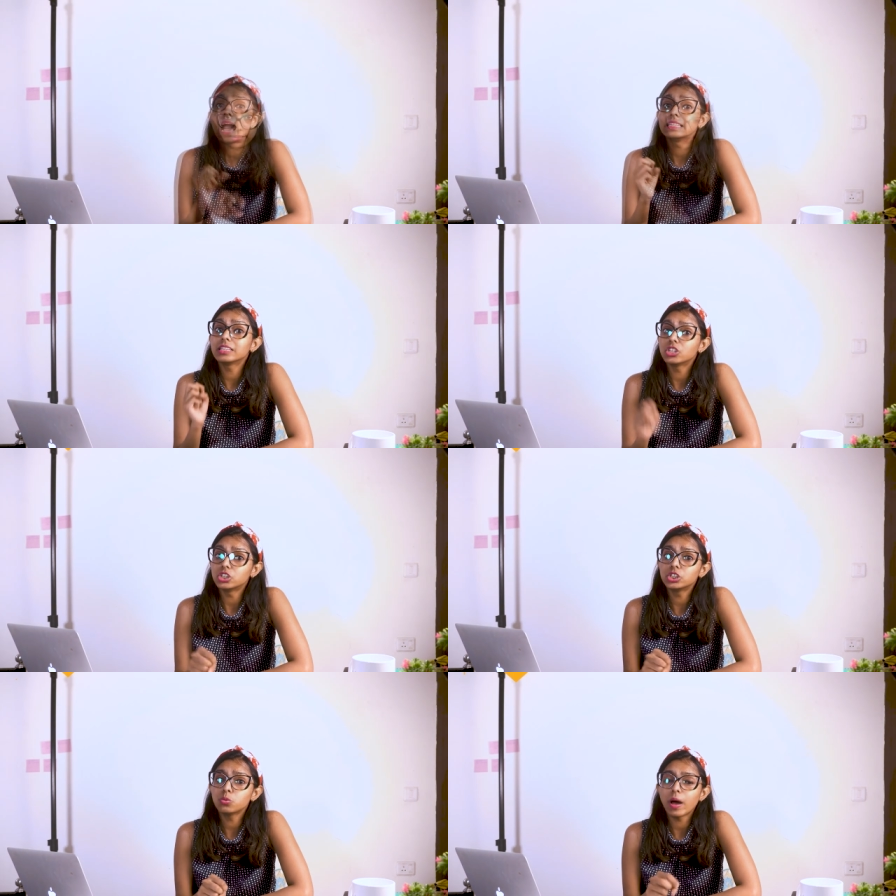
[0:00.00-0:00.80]
And the
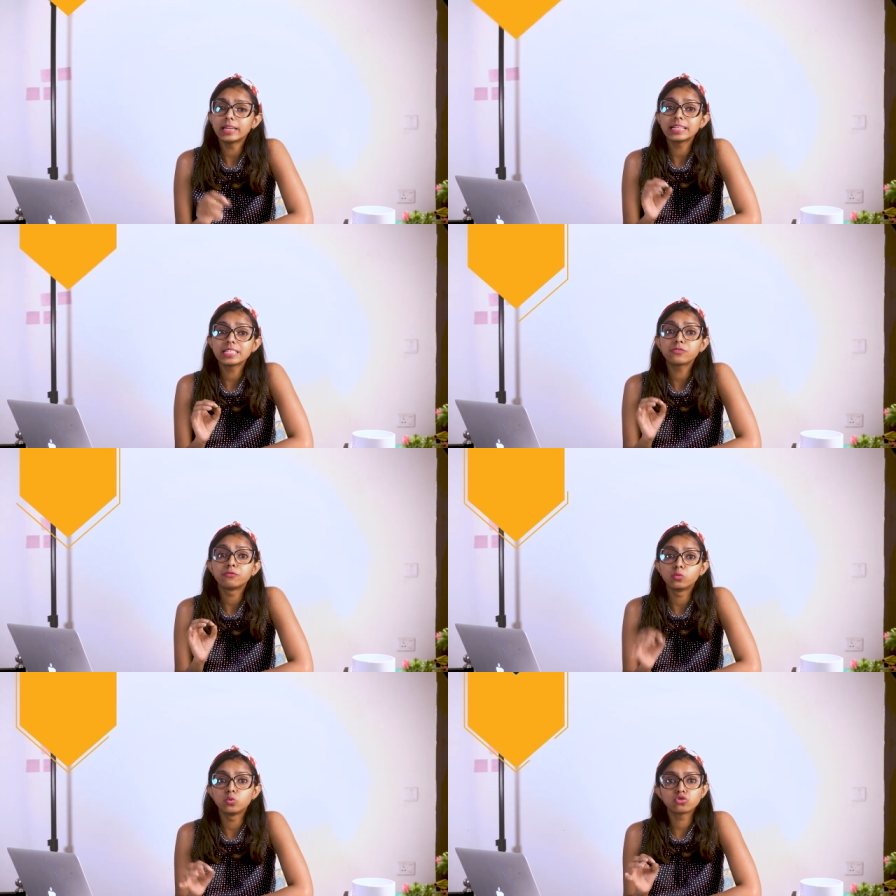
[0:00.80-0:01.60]
third one is
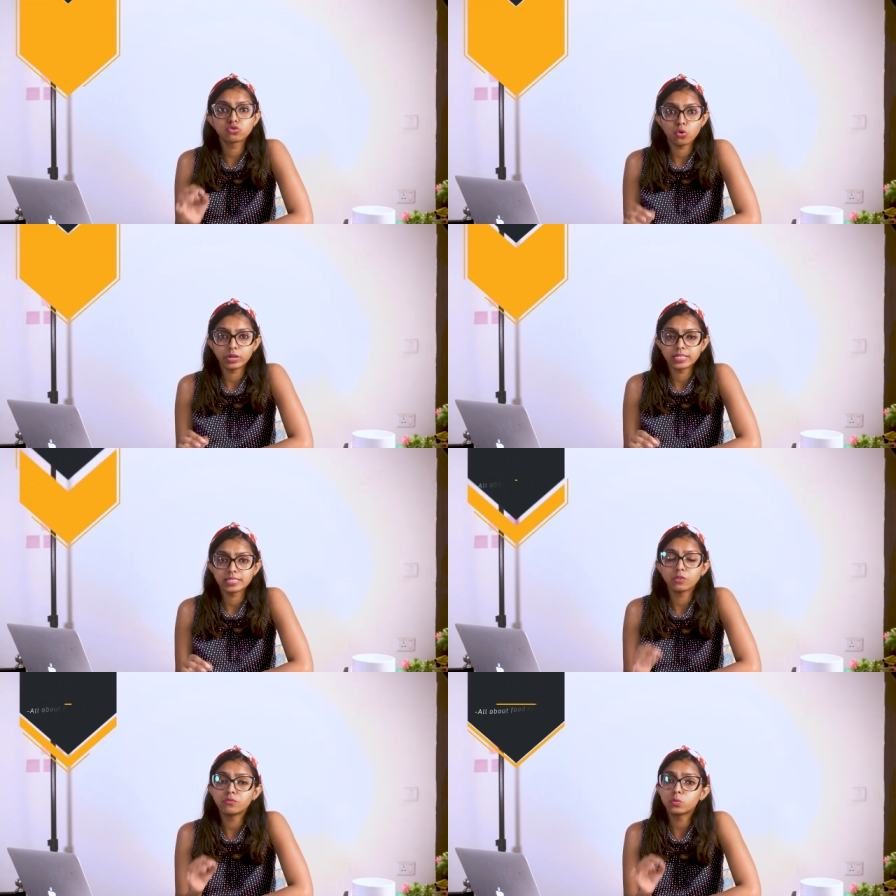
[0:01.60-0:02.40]
food stories.
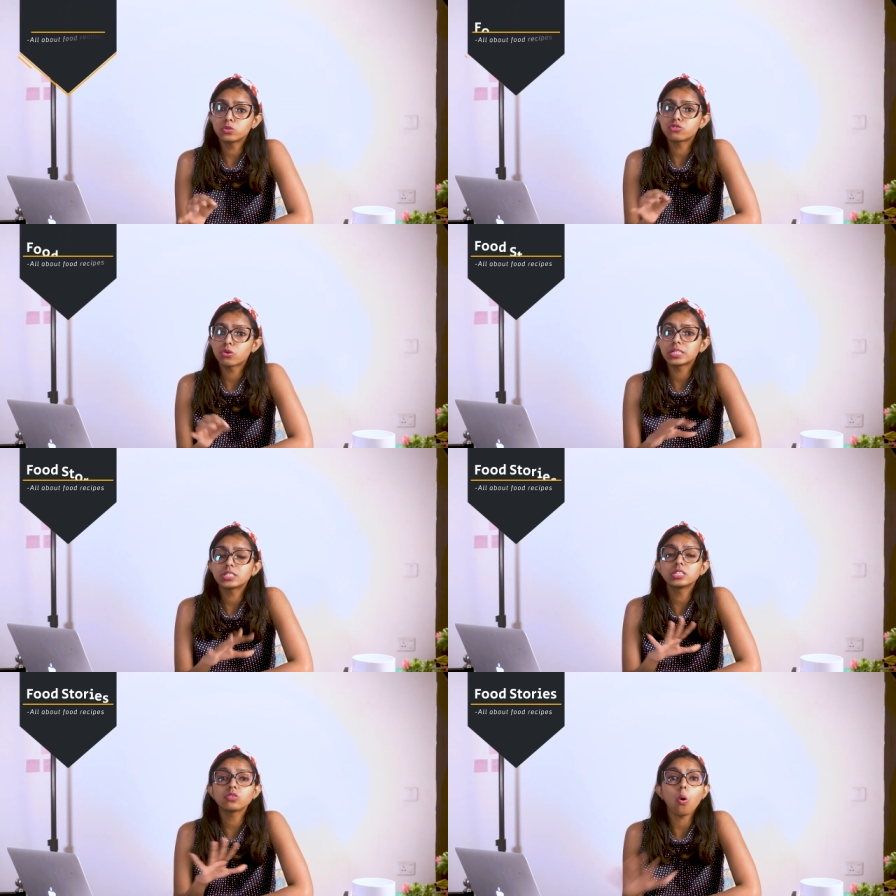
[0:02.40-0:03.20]
Now food
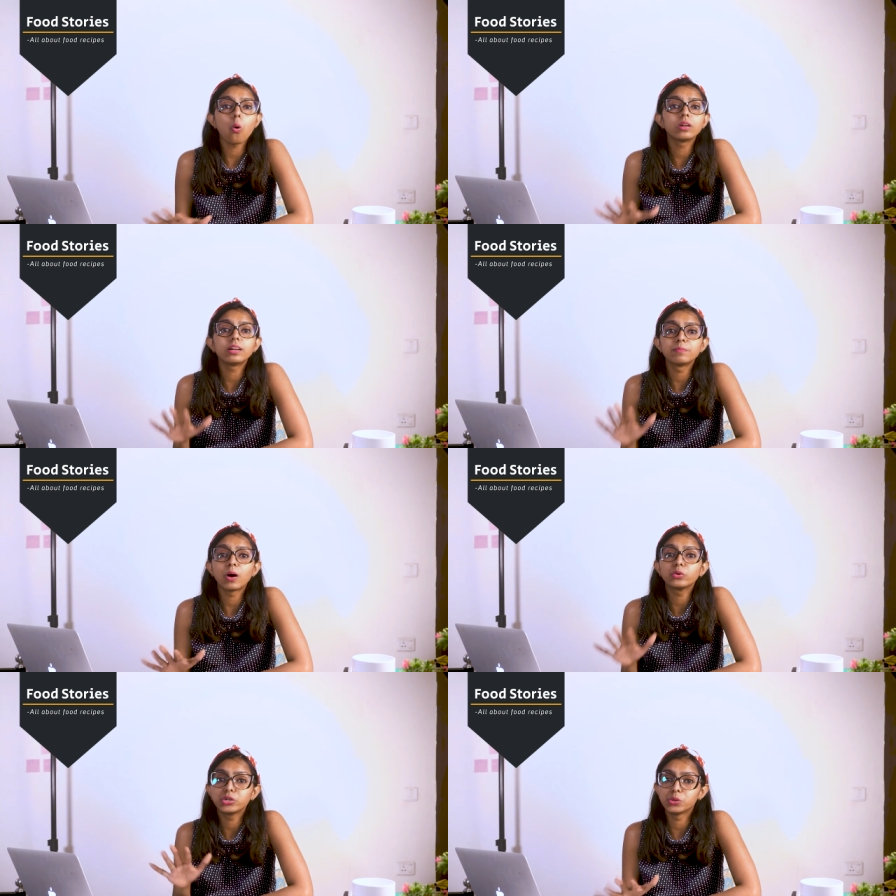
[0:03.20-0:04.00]
stories is all
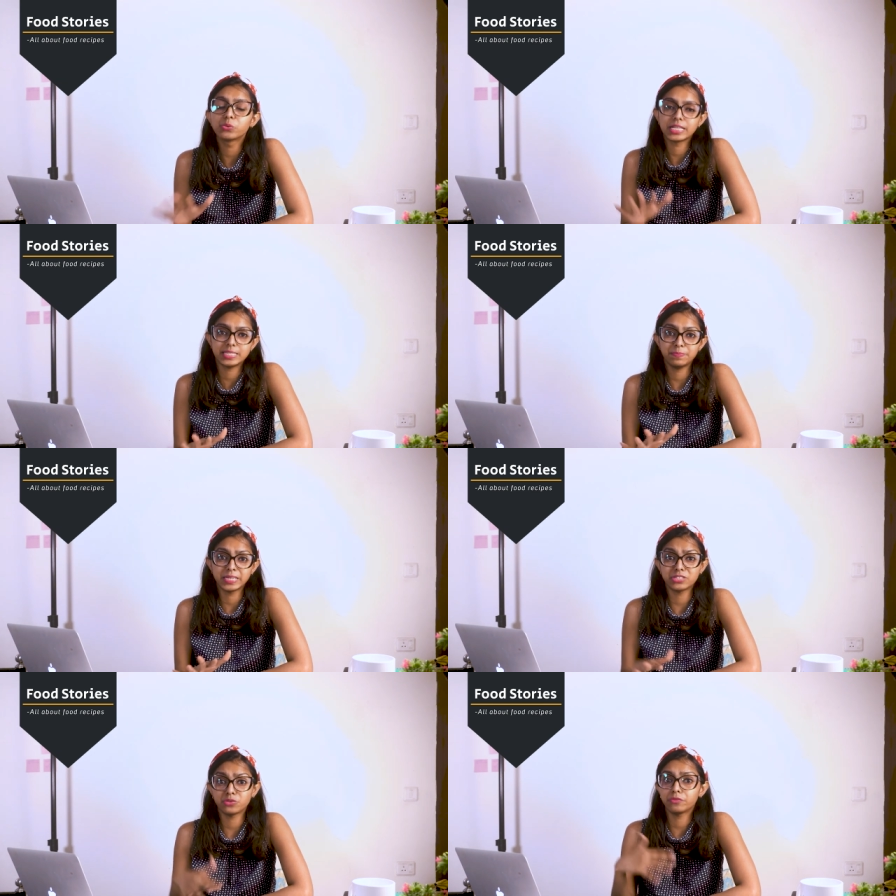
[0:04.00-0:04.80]
about new
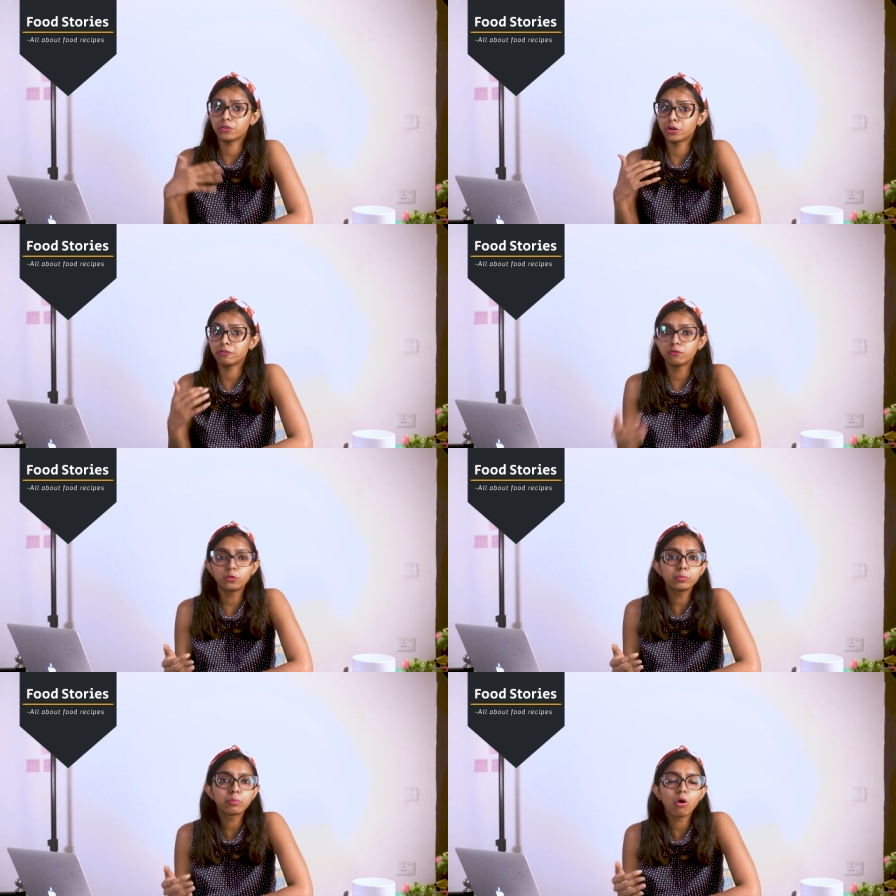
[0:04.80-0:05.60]
recipes. So if you're a
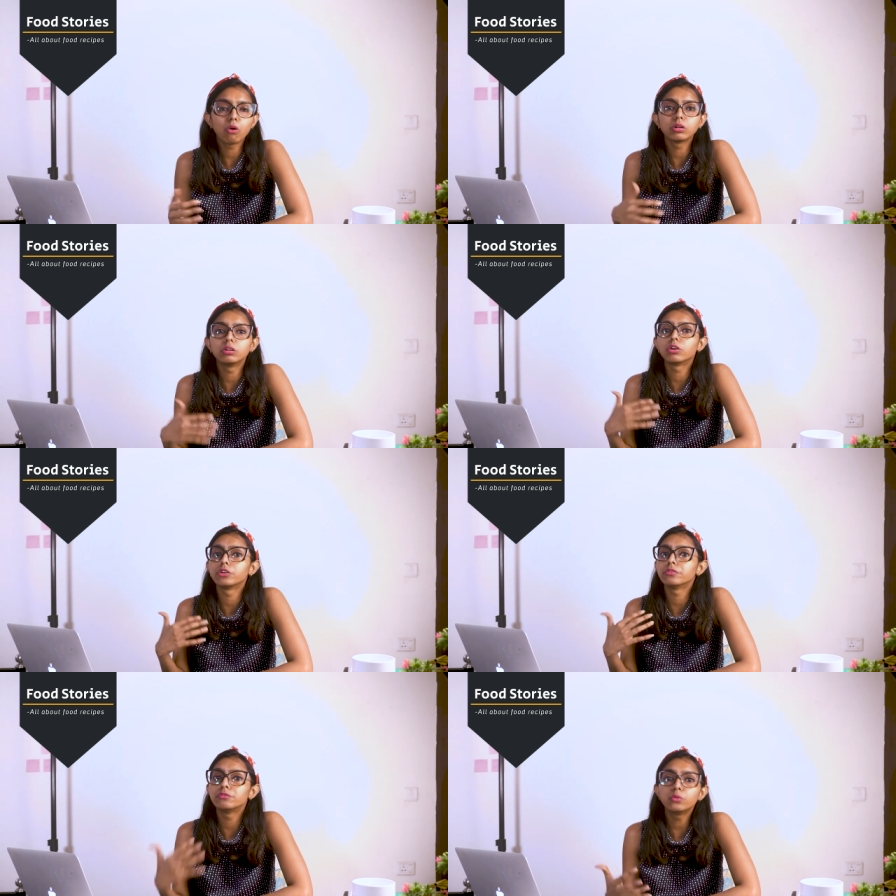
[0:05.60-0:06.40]
food blogger
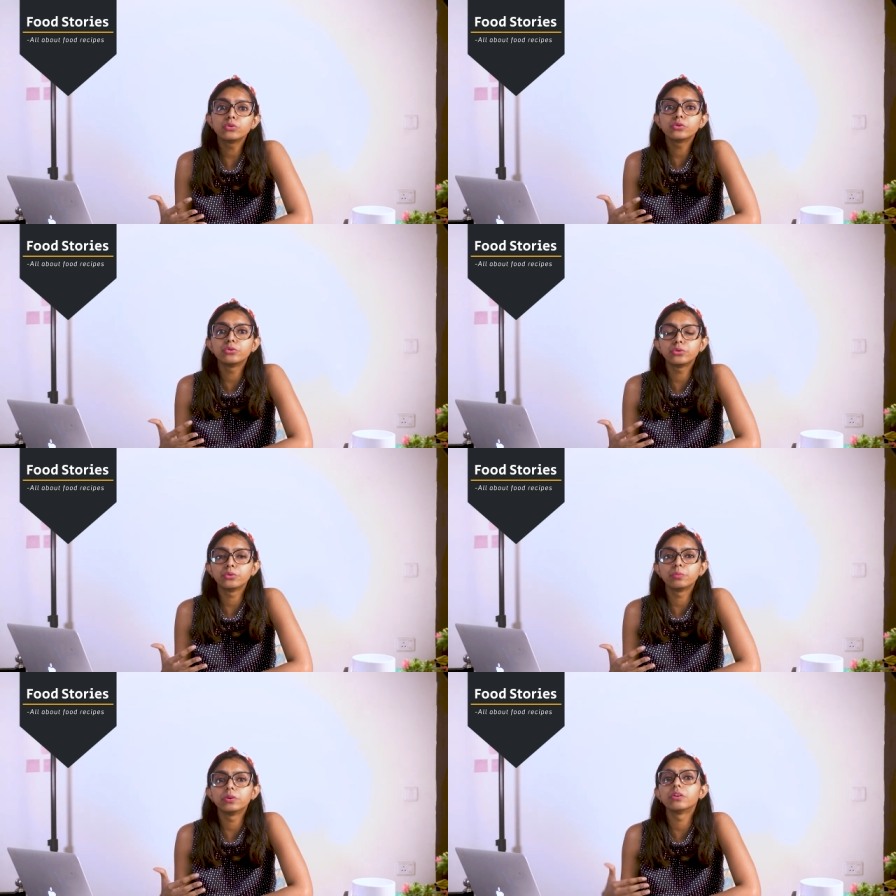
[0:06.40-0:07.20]
or a food
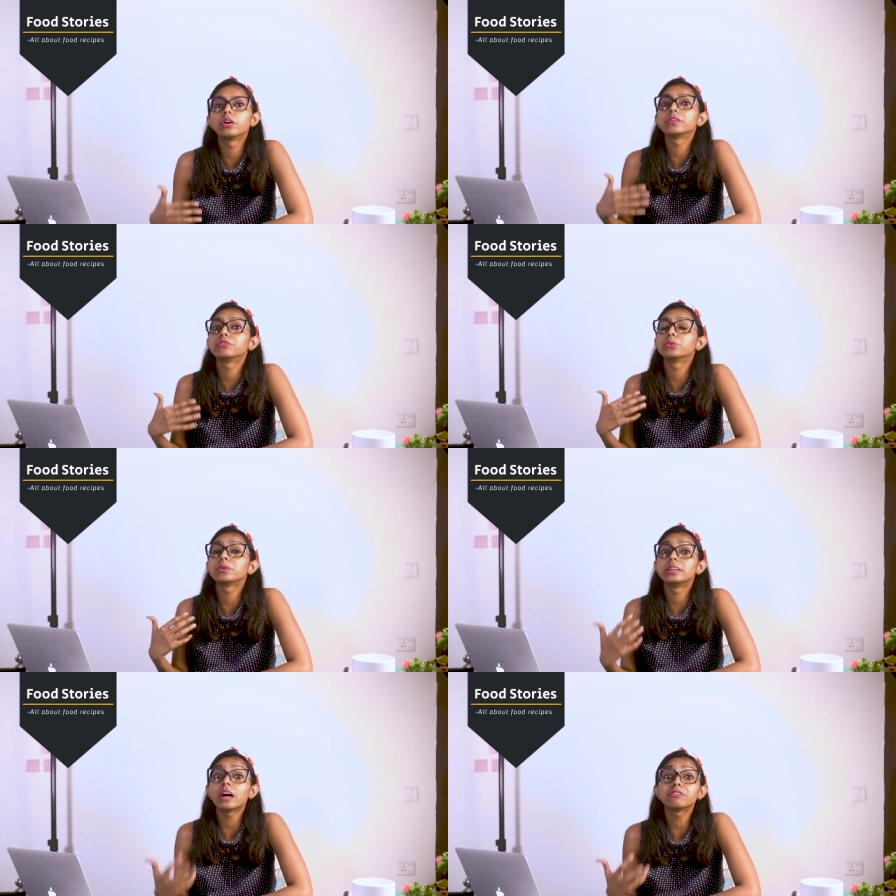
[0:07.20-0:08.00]
YouTuber or if
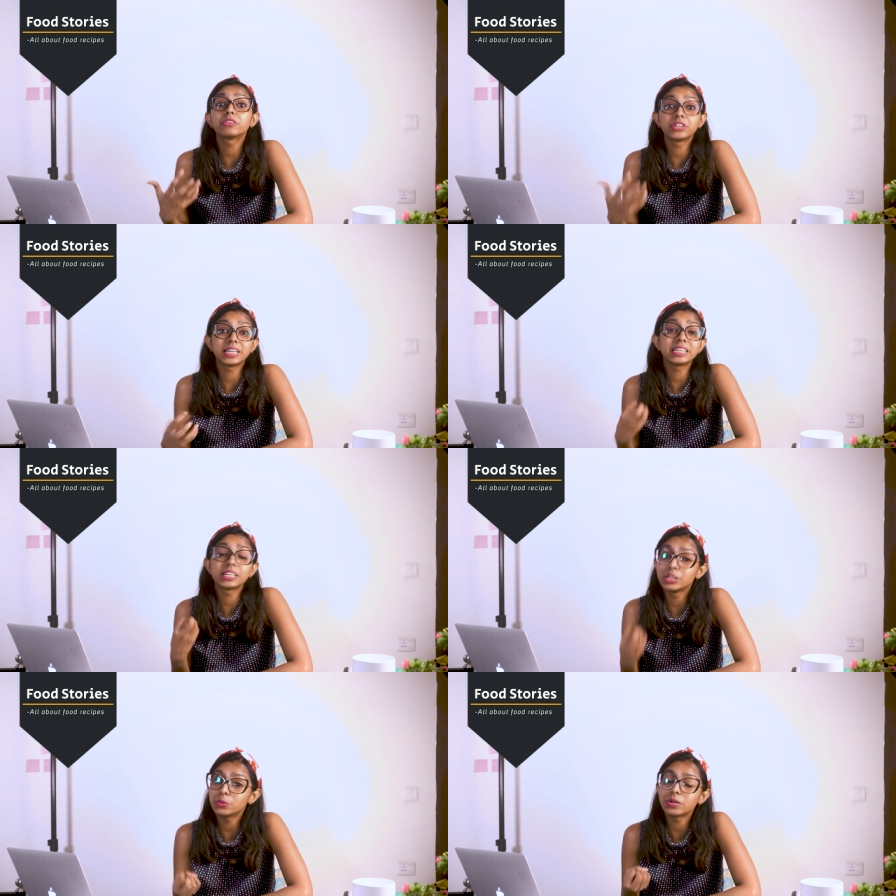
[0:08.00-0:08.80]
you love
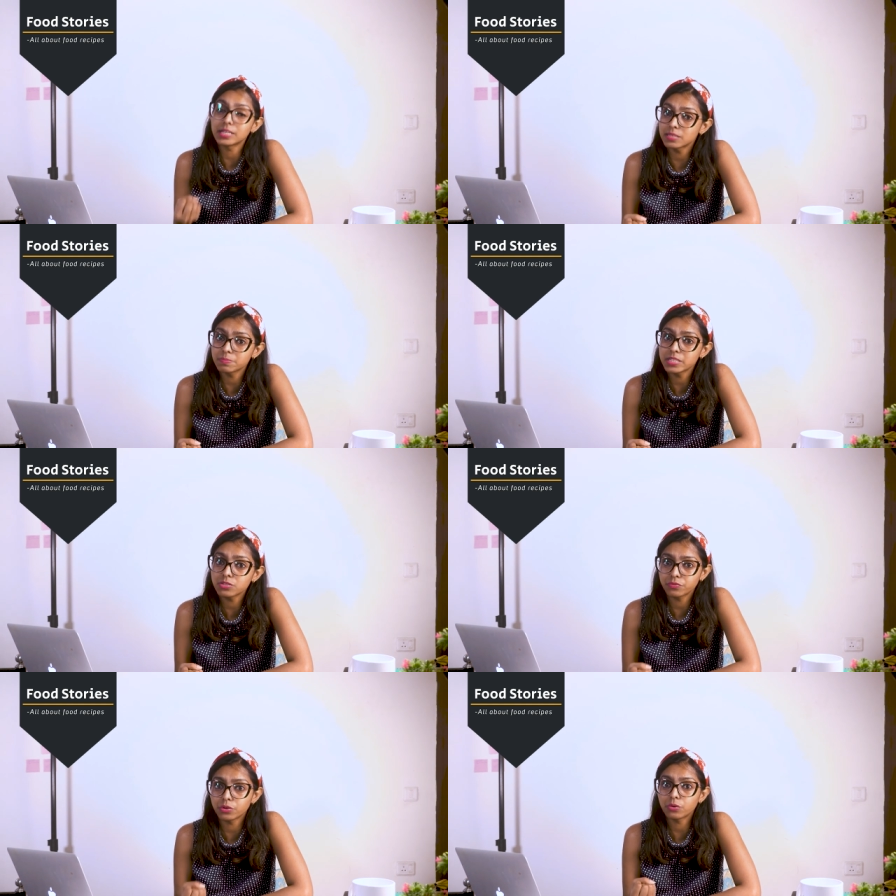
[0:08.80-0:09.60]
creating new recipes
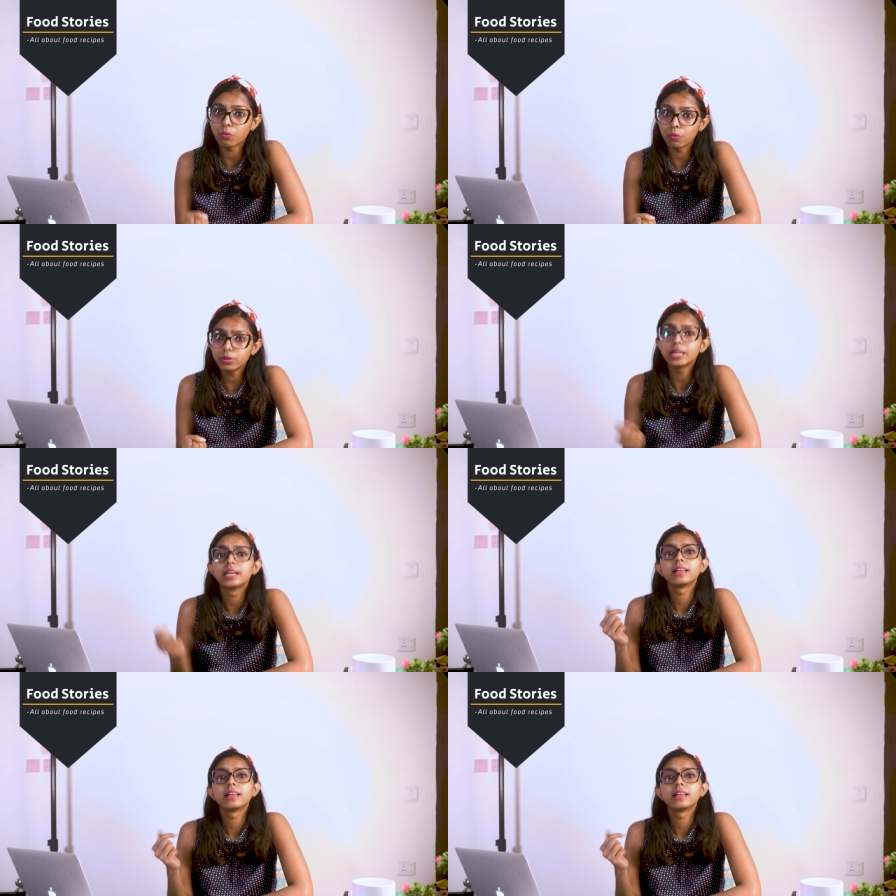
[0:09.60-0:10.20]
of your own,